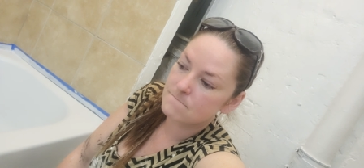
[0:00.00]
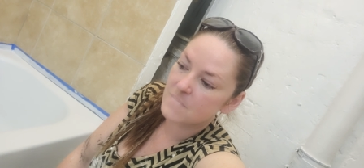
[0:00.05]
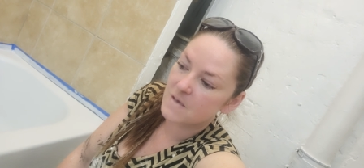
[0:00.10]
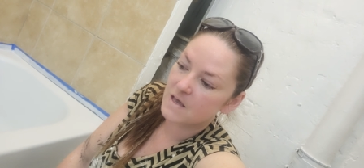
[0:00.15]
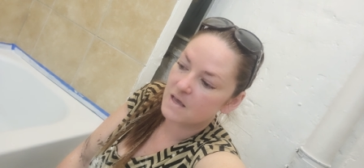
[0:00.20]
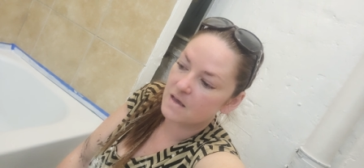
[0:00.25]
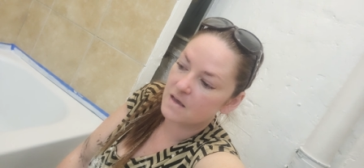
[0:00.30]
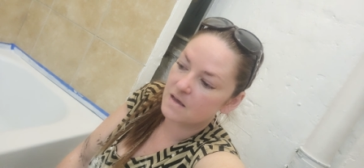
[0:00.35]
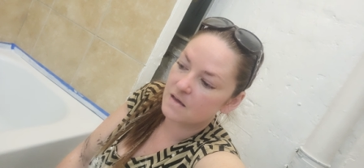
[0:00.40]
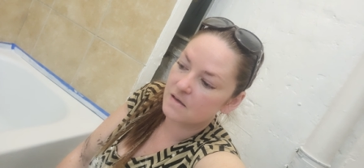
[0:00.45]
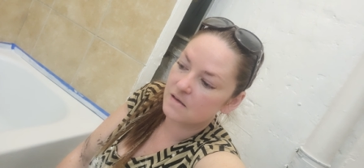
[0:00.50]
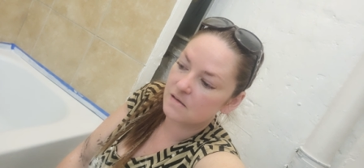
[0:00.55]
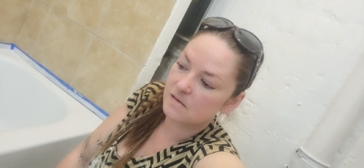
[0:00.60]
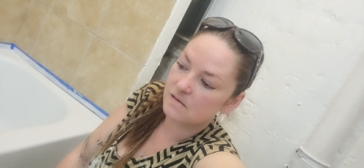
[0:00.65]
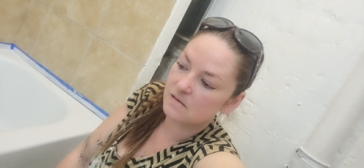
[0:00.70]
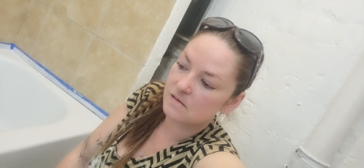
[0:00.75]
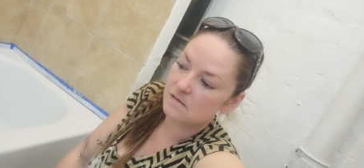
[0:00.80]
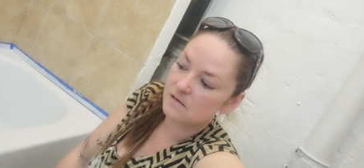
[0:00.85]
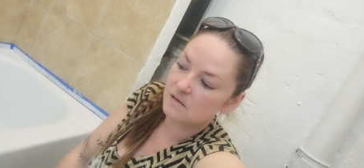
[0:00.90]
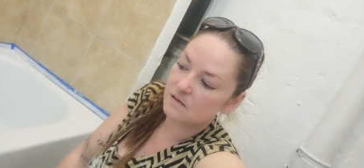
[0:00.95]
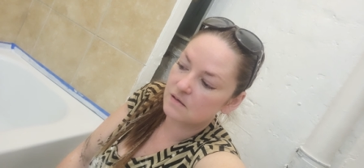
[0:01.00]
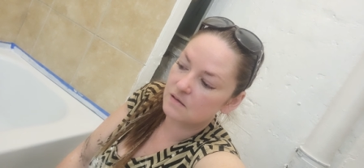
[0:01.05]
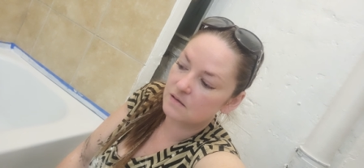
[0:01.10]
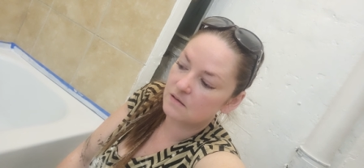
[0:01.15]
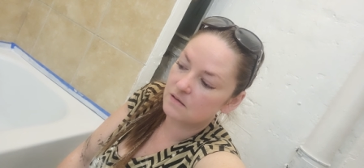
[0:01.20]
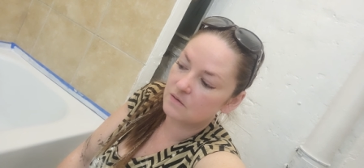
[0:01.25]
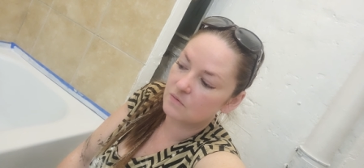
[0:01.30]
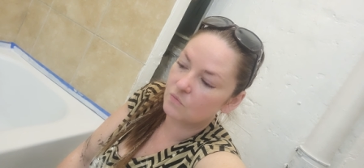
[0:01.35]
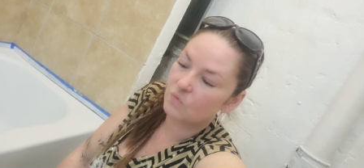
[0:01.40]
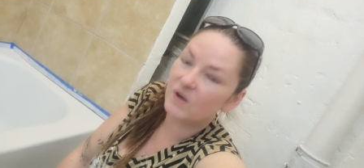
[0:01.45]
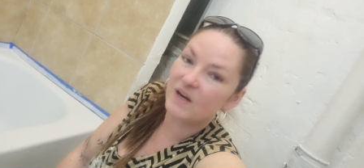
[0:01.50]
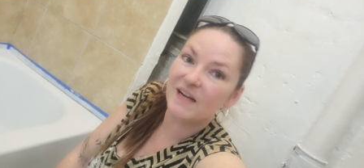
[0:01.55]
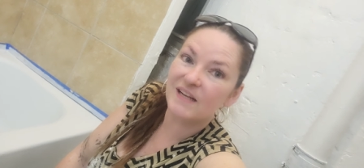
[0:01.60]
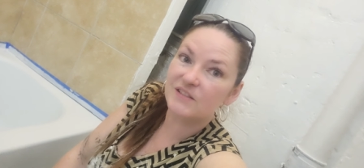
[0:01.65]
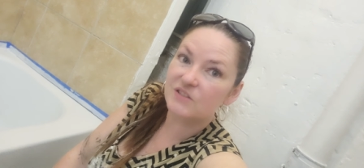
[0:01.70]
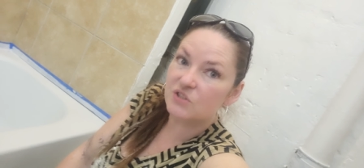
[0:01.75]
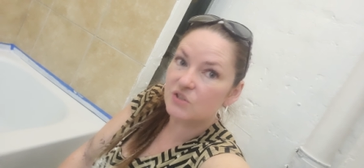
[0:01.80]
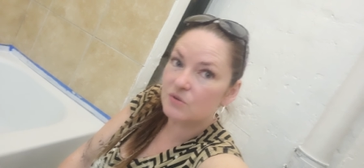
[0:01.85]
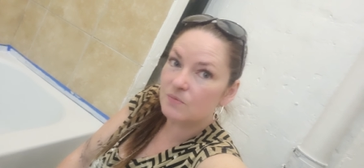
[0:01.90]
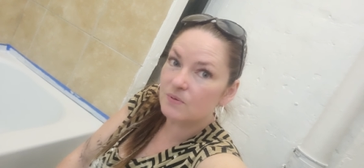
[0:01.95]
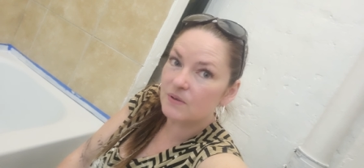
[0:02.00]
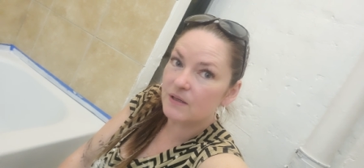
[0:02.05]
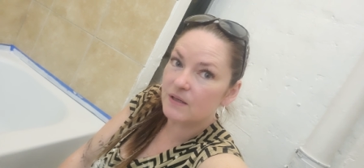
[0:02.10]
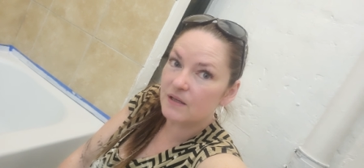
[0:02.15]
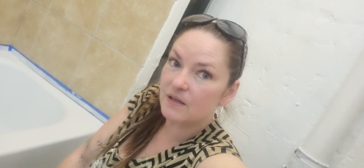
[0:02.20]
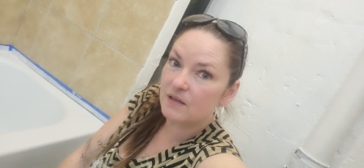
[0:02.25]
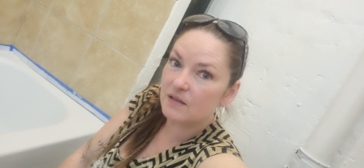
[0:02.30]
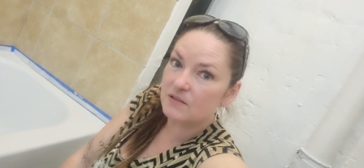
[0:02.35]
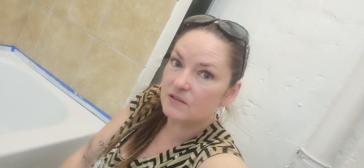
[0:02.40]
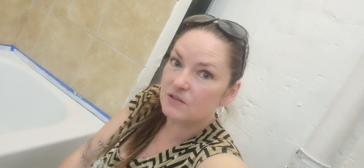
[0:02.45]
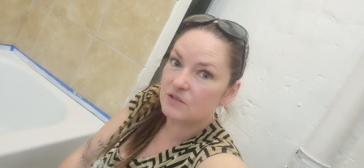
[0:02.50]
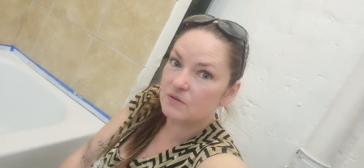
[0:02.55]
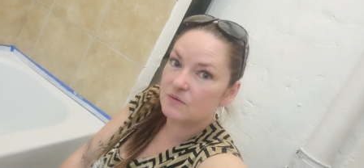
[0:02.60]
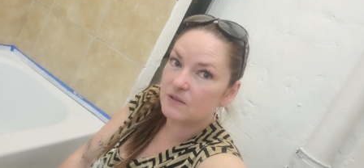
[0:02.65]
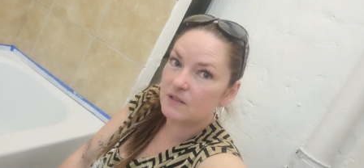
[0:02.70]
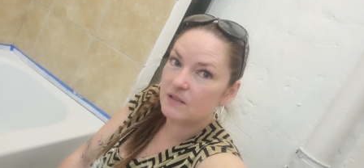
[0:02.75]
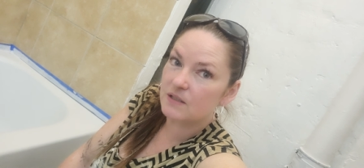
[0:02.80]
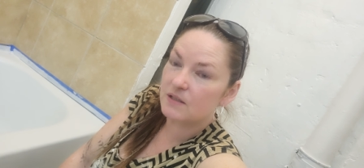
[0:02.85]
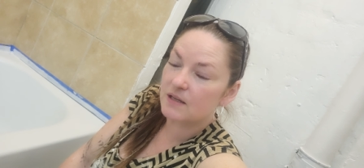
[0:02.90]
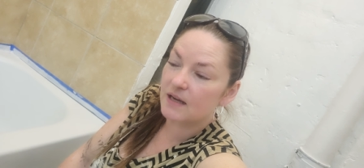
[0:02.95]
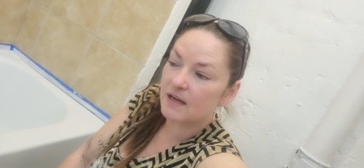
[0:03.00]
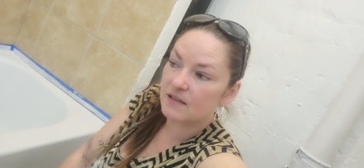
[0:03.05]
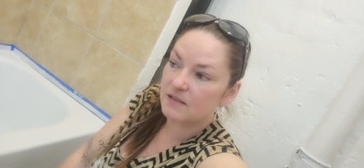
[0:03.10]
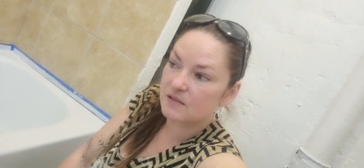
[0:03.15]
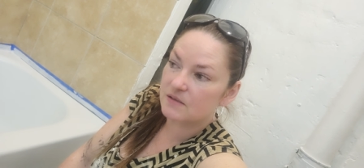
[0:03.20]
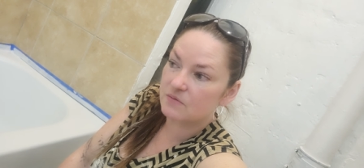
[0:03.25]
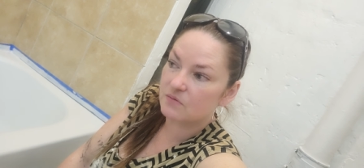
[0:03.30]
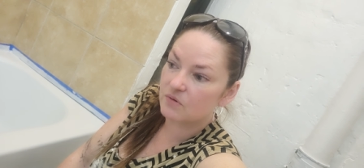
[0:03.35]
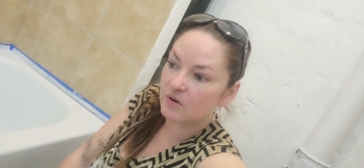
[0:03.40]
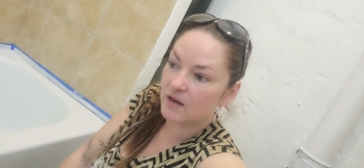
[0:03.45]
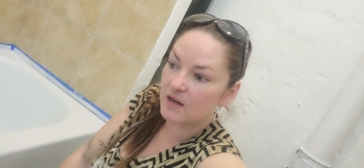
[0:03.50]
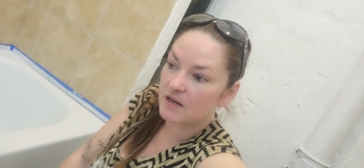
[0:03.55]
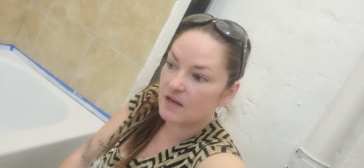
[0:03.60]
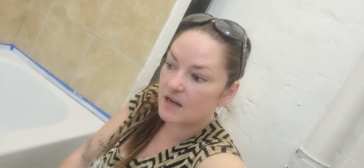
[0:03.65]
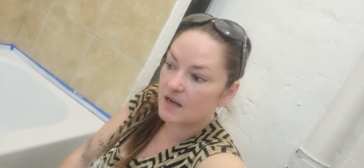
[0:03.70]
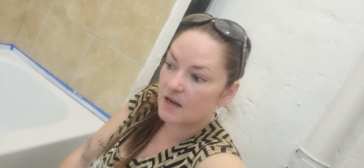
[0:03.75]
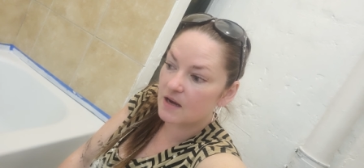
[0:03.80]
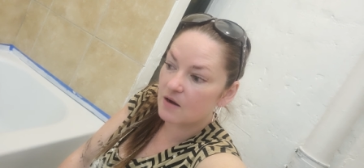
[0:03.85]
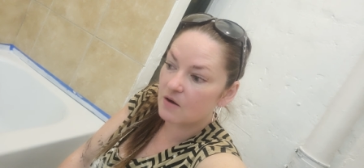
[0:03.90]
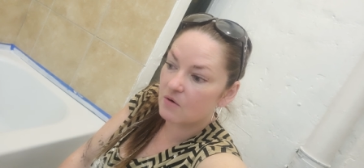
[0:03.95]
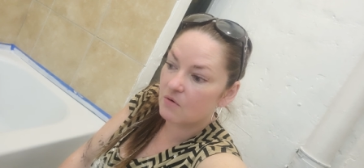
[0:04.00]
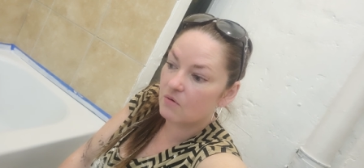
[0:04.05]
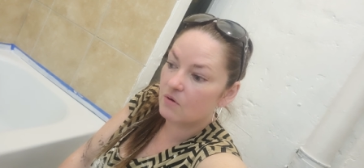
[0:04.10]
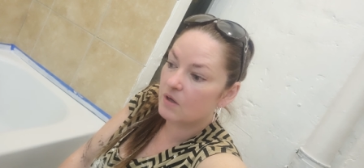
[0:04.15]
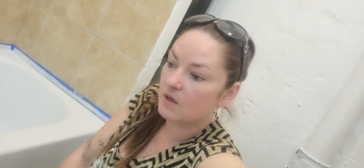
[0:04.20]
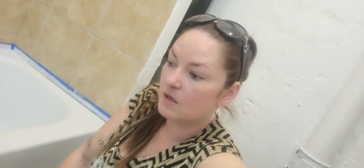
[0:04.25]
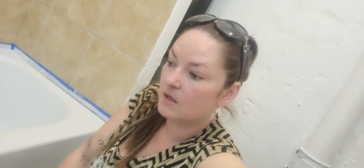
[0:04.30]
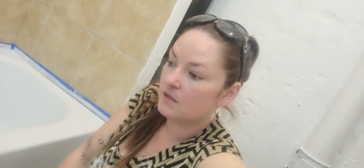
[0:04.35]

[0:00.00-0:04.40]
And what I do plan on doing as of right now